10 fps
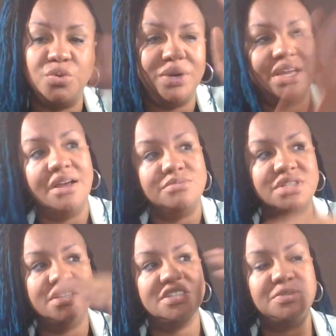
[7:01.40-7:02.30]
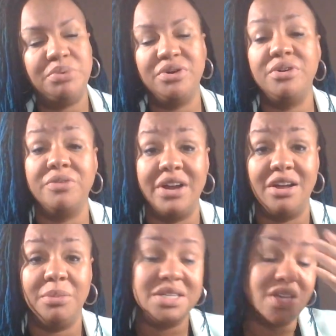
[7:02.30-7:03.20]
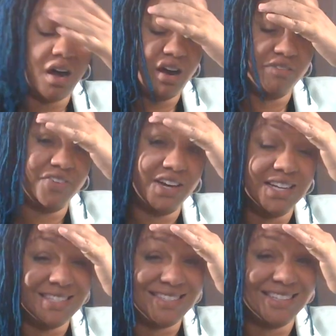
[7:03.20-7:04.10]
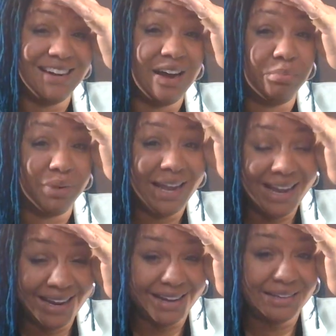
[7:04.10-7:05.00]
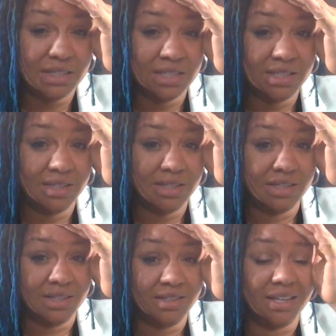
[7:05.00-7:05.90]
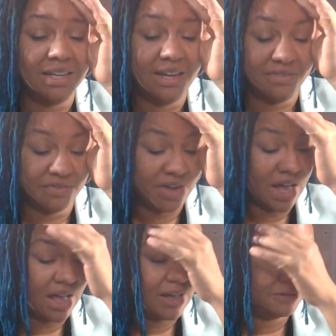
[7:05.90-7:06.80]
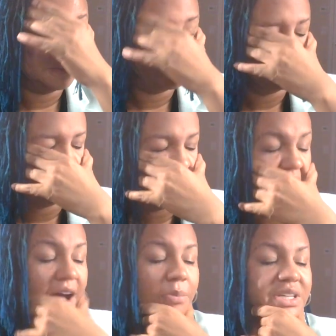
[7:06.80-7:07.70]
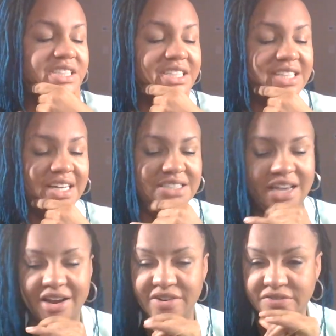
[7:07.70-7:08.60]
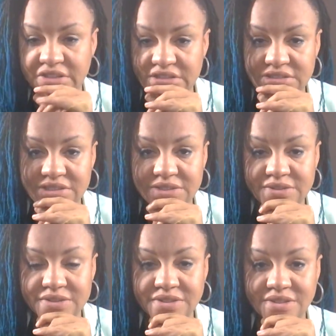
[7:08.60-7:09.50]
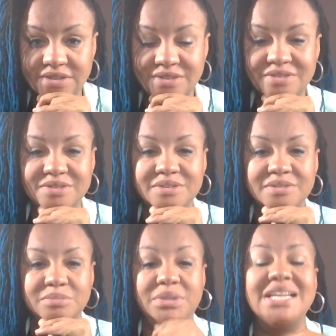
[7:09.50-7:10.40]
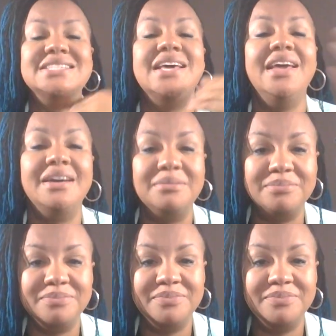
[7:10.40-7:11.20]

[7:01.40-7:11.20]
when it comes to the spirit realm, it's hard for us to comprehend the love of God and how much he takes care of us. But it's him